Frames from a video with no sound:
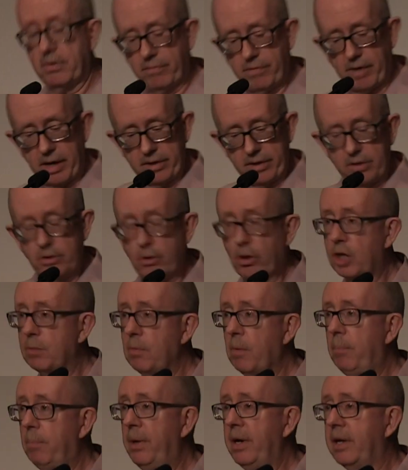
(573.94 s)
via the
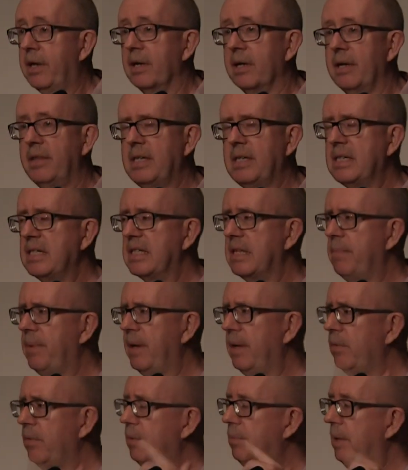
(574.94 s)
document picker. And this is the
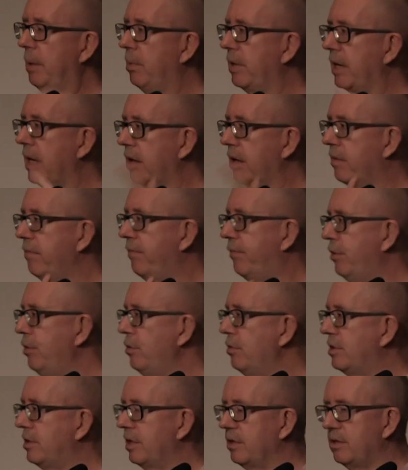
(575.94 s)
bit where people get
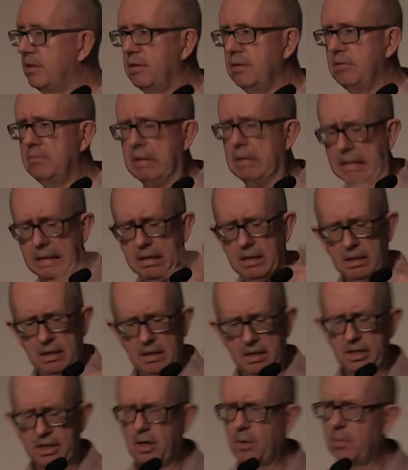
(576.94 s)
confused as to,
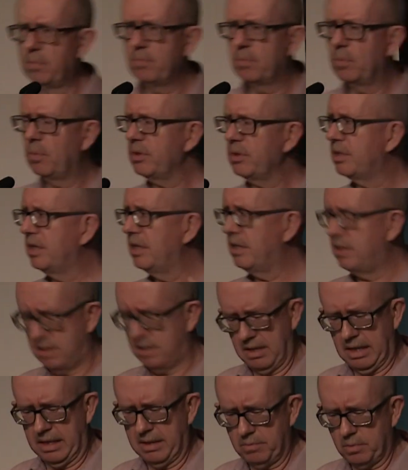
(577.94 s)
what's
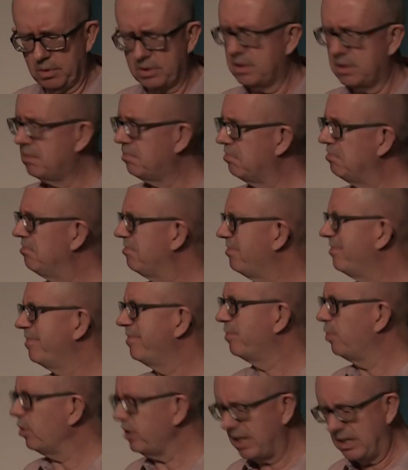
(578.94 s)

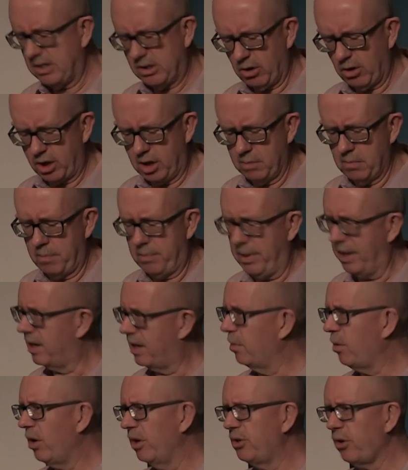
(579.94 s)
this document
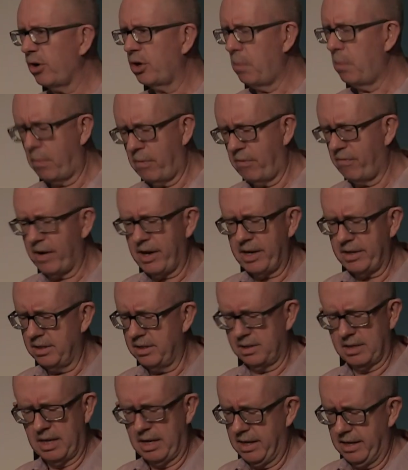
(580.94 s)
picker? What are document
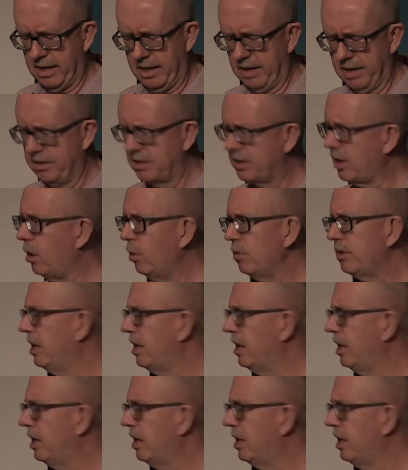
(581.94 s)
providers? There's a whole